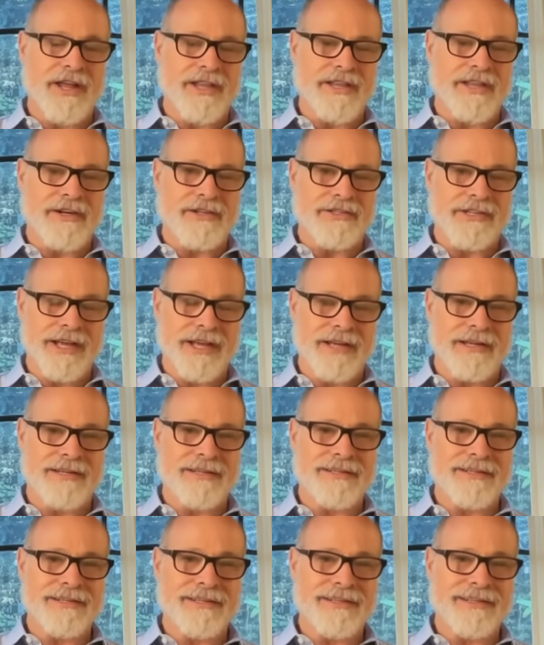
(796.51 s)

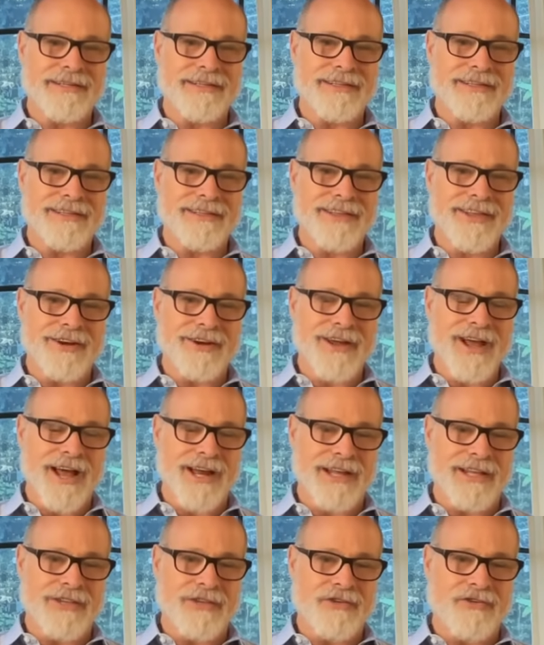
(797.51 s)
they're
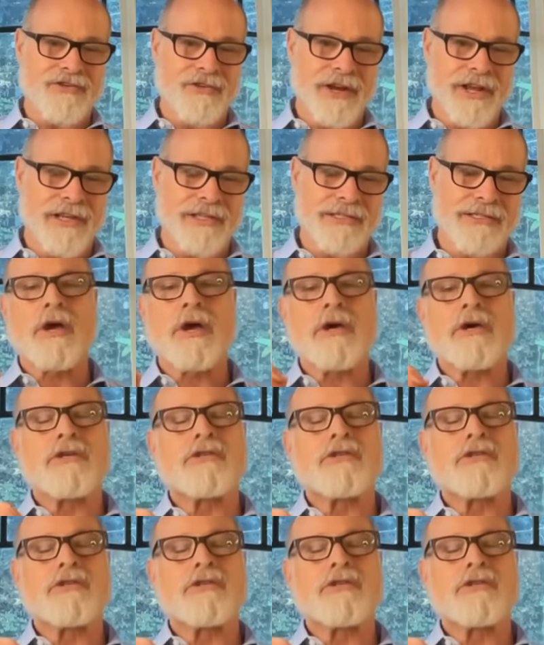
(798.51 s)
cutting the trees.